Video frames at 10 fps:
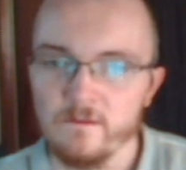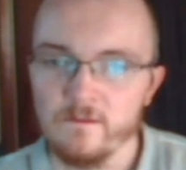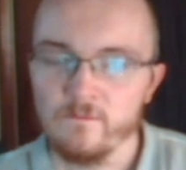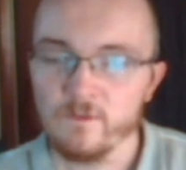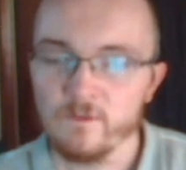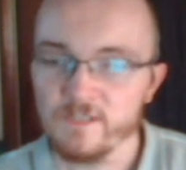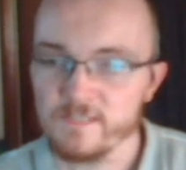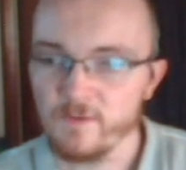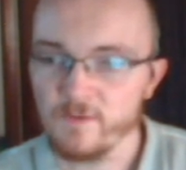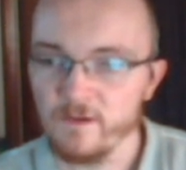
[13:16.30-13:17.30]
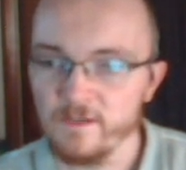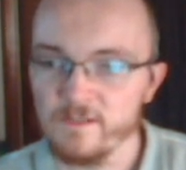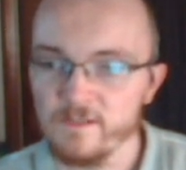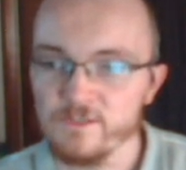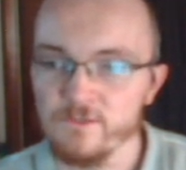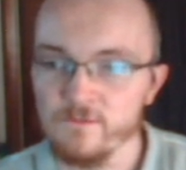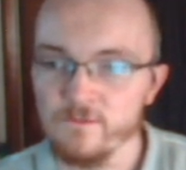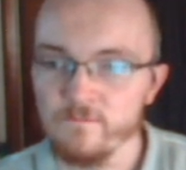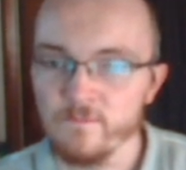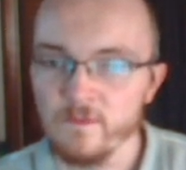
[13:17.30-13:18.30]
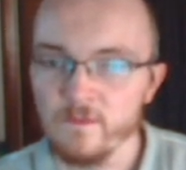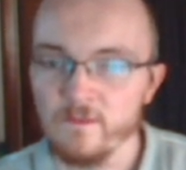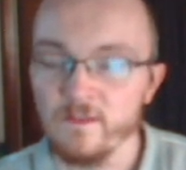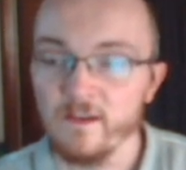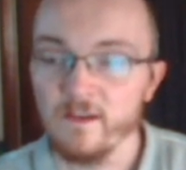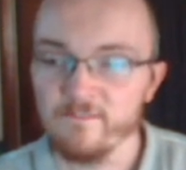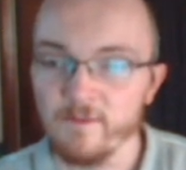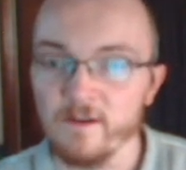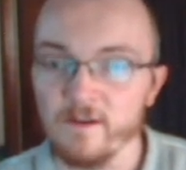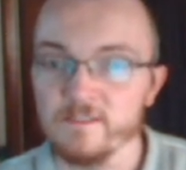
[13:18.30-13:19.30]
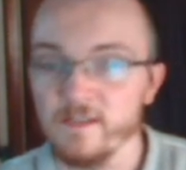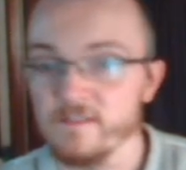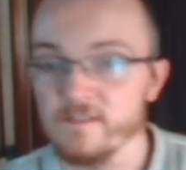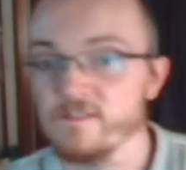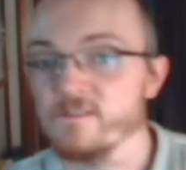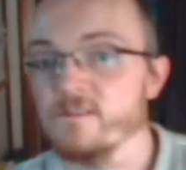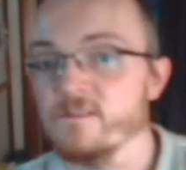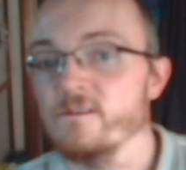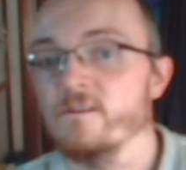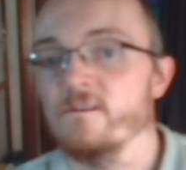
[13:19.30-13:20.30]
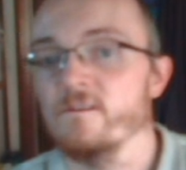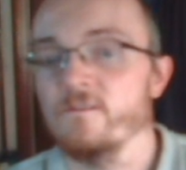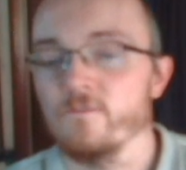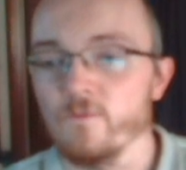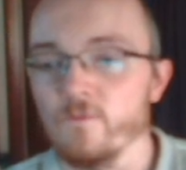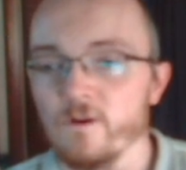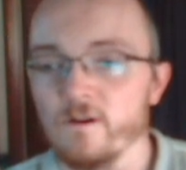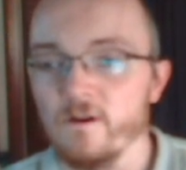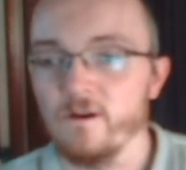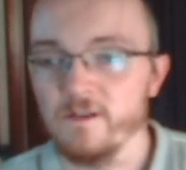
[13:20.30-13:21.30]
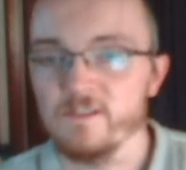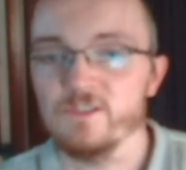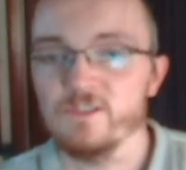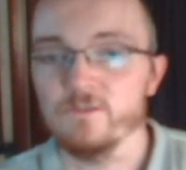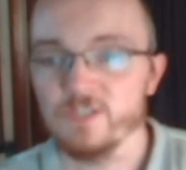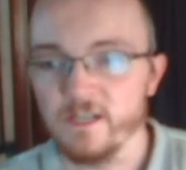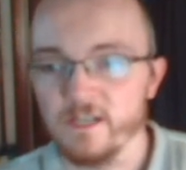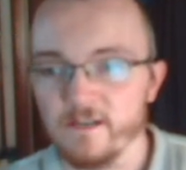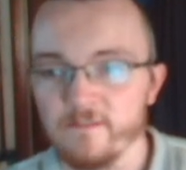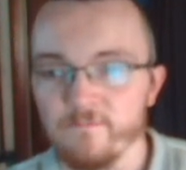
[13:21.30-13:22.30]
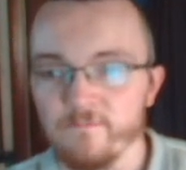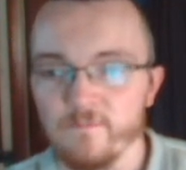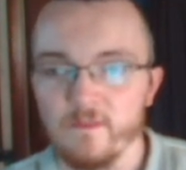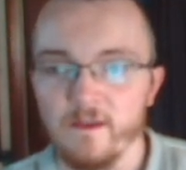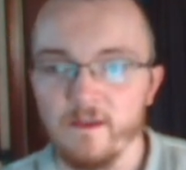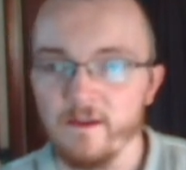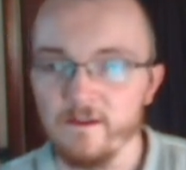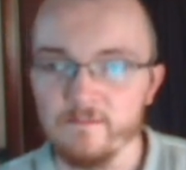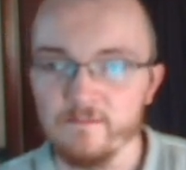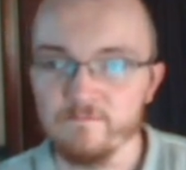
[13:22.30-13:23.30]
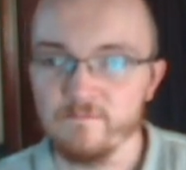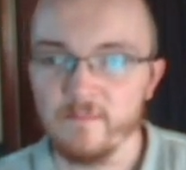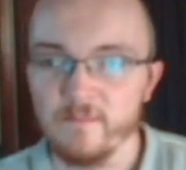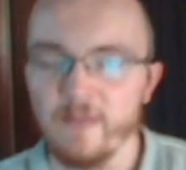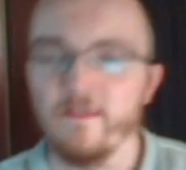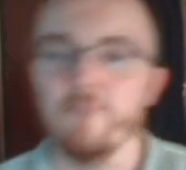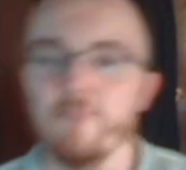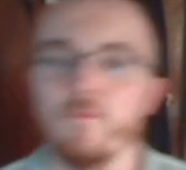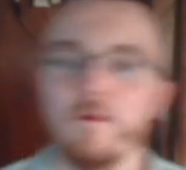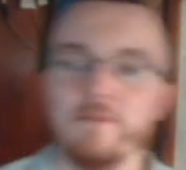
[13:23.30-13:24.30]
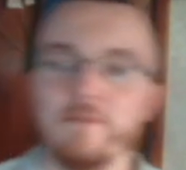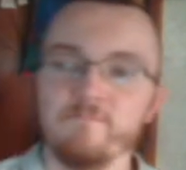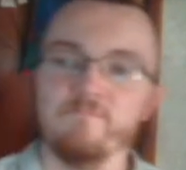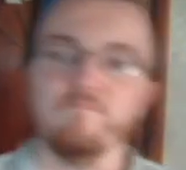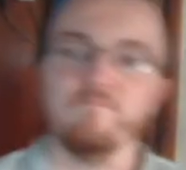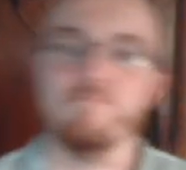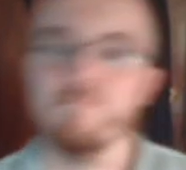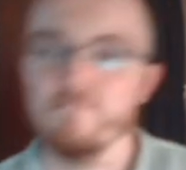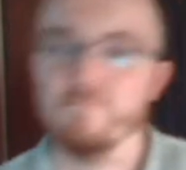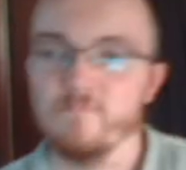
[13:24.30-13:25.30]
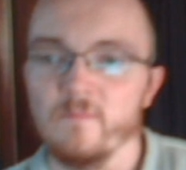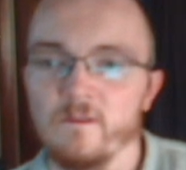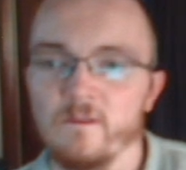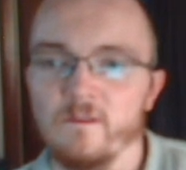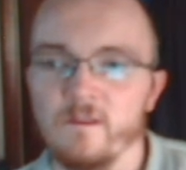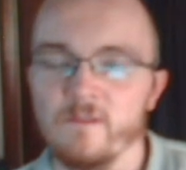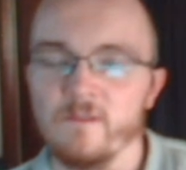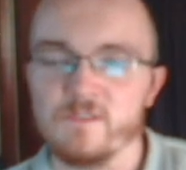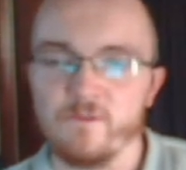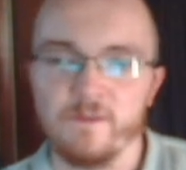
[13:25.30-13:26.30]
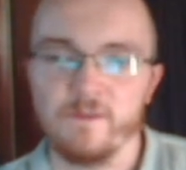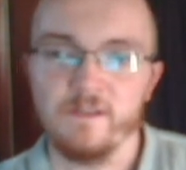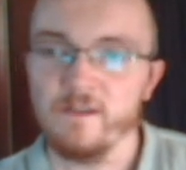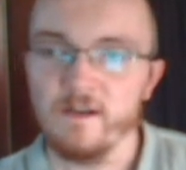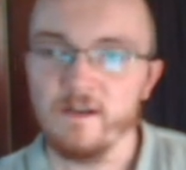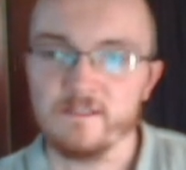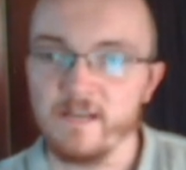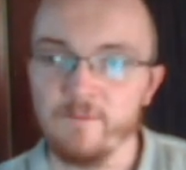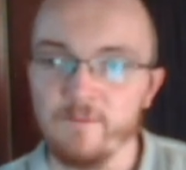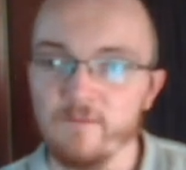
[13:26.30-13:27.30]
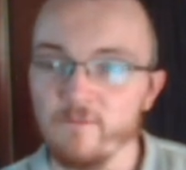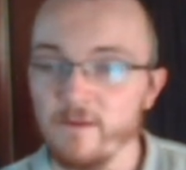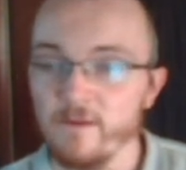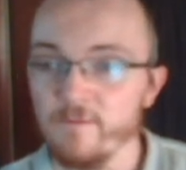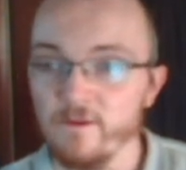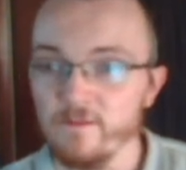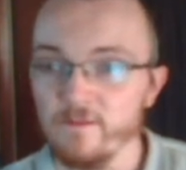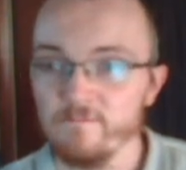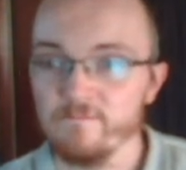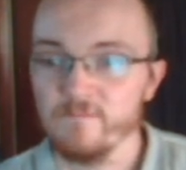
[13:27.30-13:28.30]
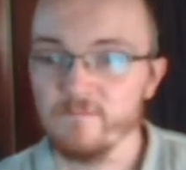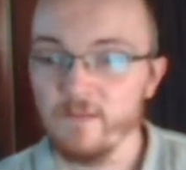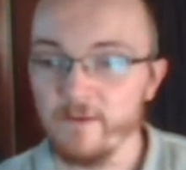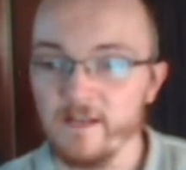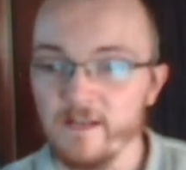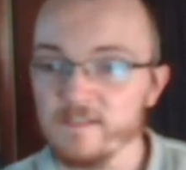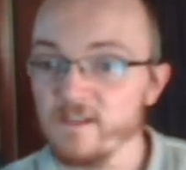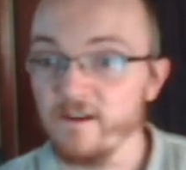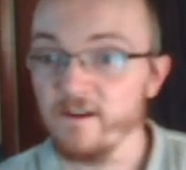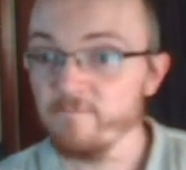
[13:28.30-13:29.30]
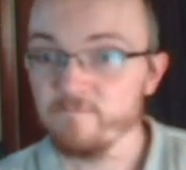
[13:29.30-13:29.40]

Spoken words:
Rook takes pawn, e2. The f pawn takes the rook on e2, check. And at that point, it was already time up for my opponent. He ran out of time.